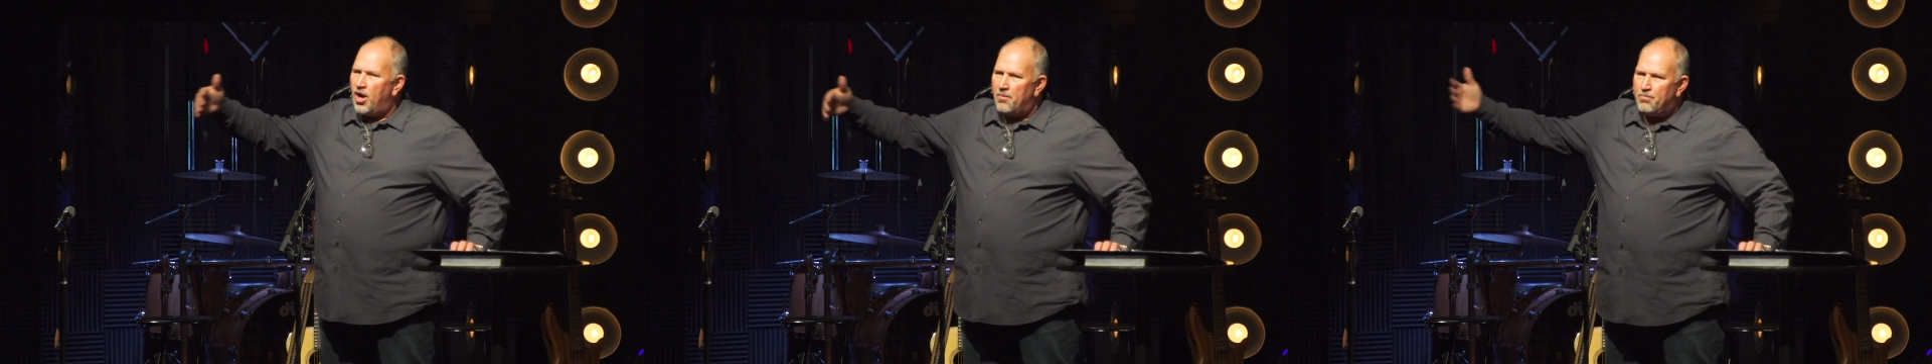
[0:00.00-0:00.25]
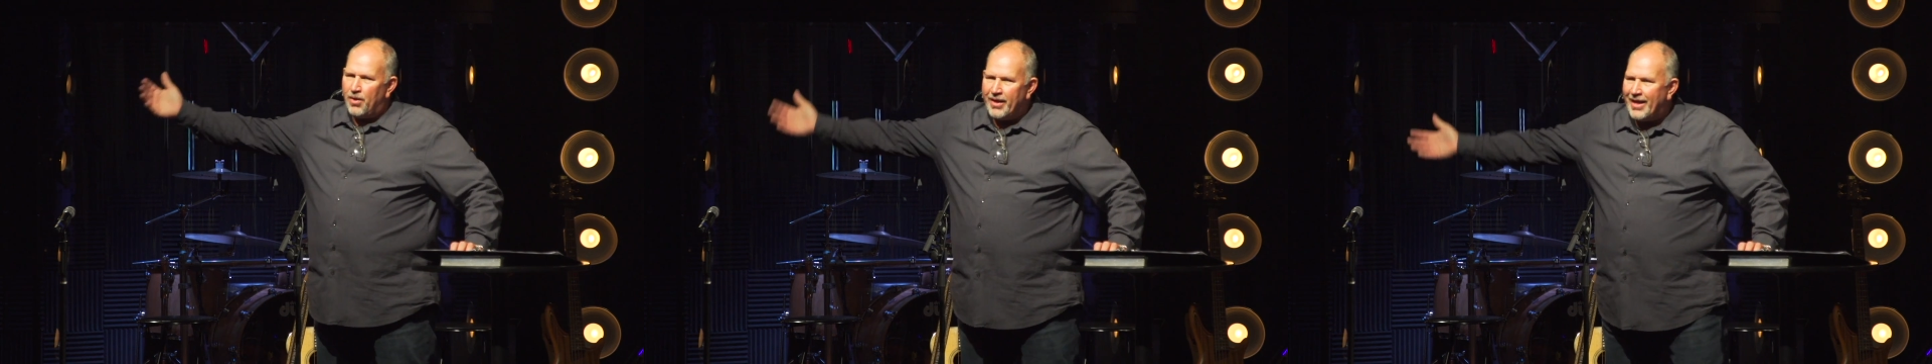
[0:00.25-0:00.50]
are
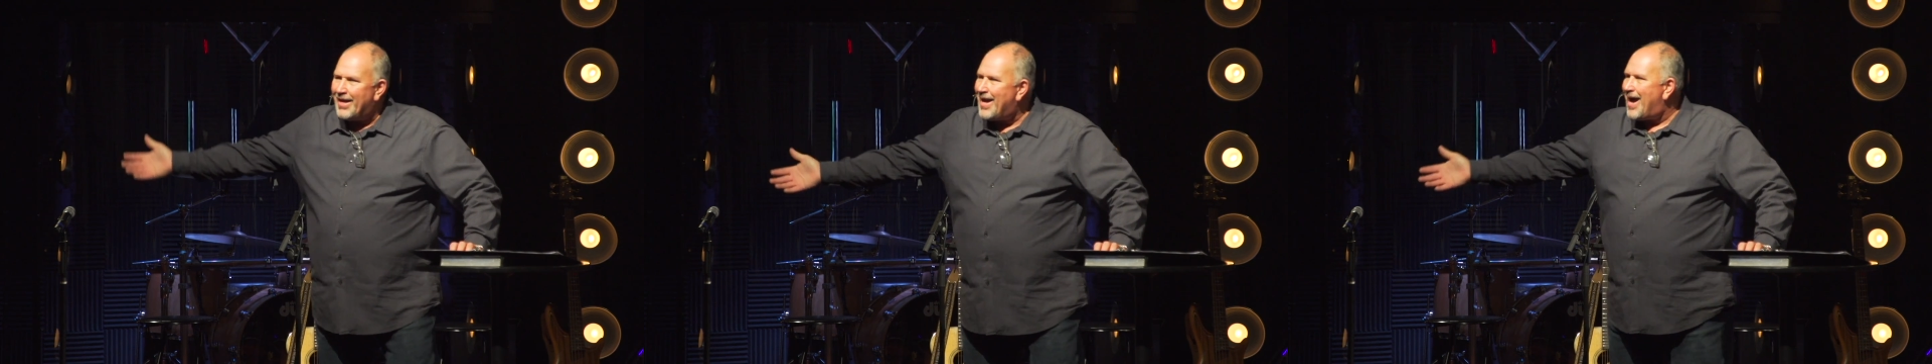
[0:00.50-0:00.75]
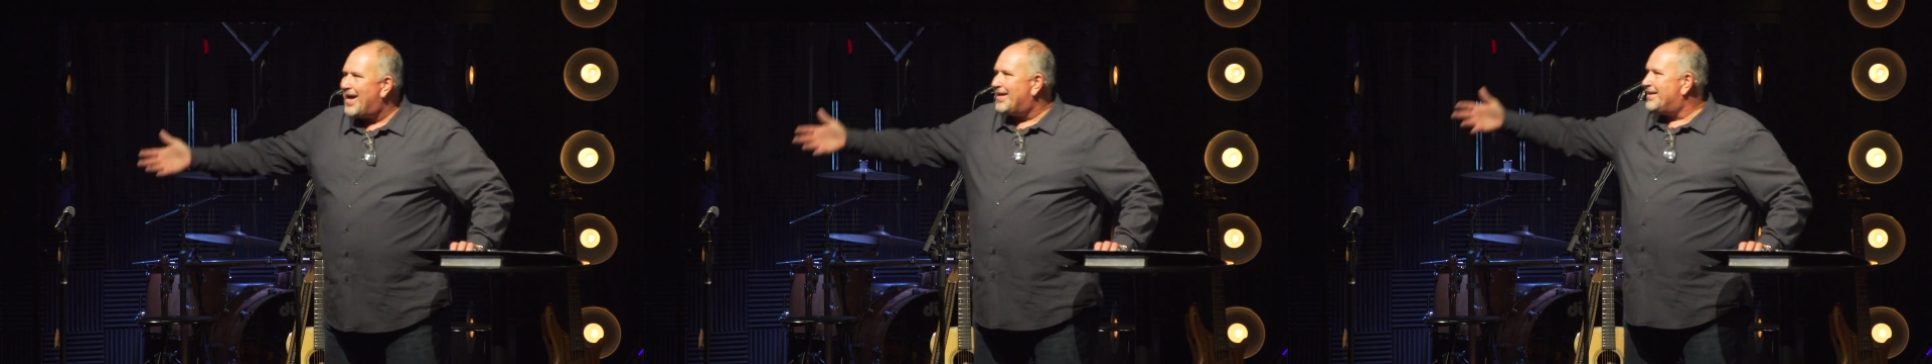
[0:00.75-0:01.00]
bringing
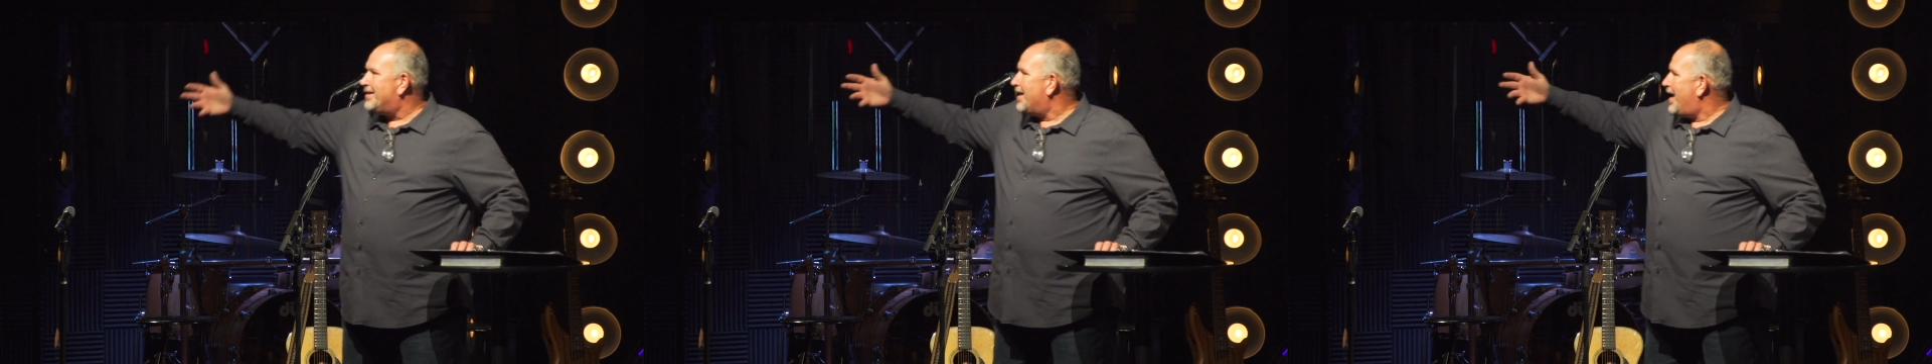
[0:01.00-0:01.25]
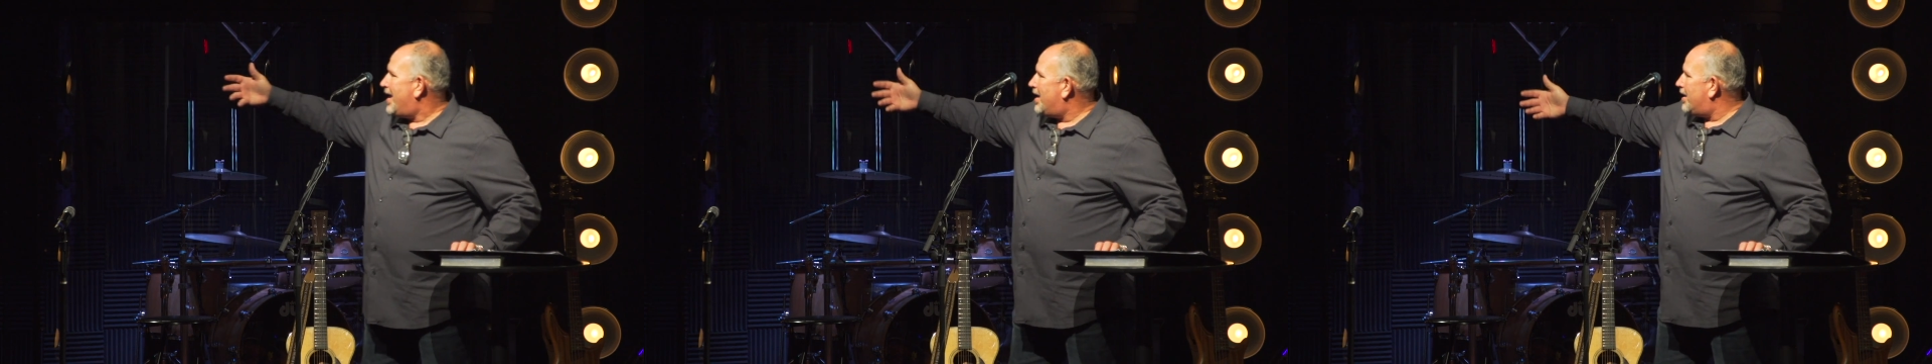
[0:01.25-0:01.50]
God,
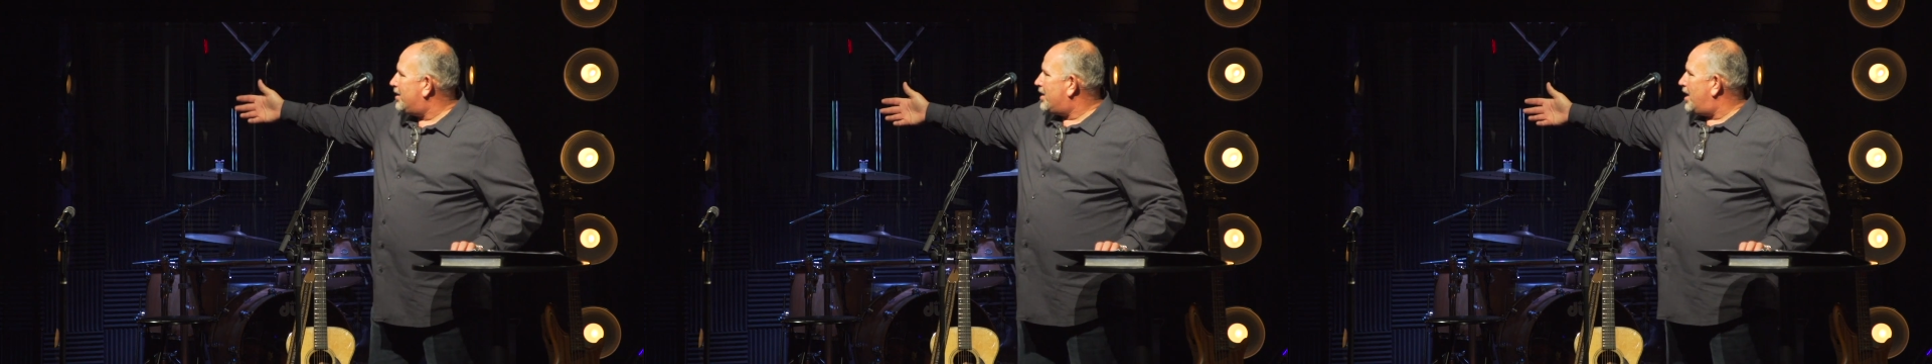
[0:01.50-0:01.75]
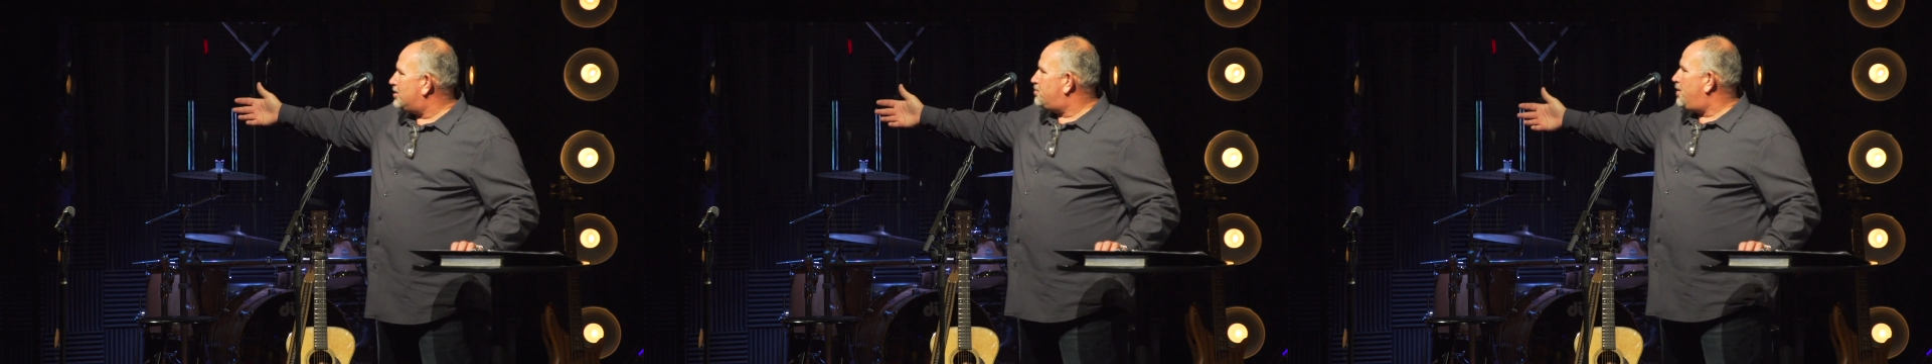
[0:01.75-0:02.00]
uh,
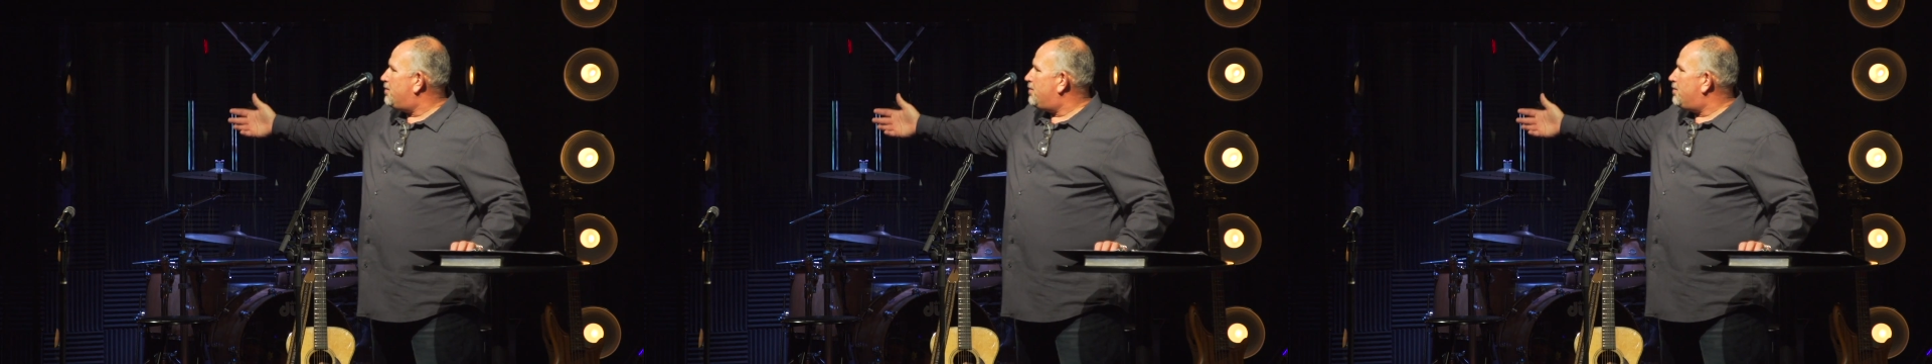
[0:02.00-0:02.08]
God's